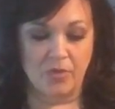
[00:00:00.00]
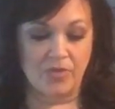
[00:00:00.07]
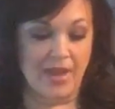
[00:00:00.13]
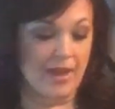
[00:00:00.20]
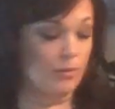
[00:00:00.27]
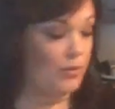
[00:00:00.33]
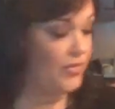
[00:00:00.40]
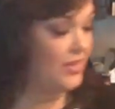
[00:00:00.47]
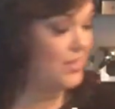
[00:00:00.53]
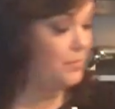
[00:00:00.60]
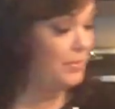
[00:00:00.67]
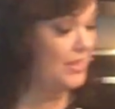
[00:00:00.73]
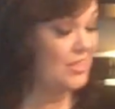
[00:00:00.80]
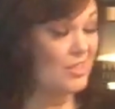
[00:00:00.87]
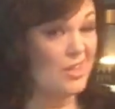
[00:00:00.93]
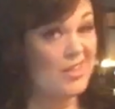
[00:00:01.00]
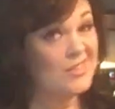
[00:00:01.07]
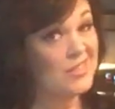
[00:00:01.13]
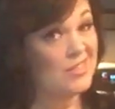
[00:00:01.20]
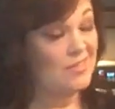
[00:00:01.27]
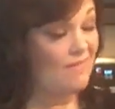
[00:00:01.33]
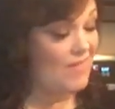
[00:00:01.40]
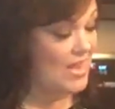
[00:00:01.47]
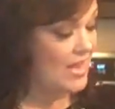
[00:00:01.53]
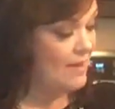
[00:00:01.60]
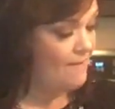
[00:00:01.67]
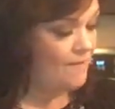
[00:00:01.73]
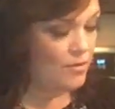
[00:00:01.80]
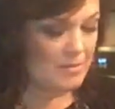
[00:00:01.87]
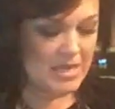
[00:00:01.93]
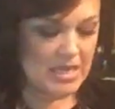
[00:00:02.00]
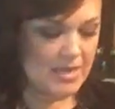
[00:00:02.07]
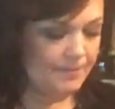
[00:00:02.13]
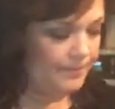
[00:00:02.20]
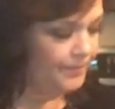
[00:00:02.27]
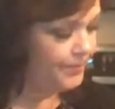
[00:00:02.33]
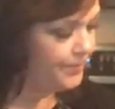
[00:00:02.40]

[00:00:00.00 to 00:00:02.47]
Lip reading: that with the dipping sauce is fine for me.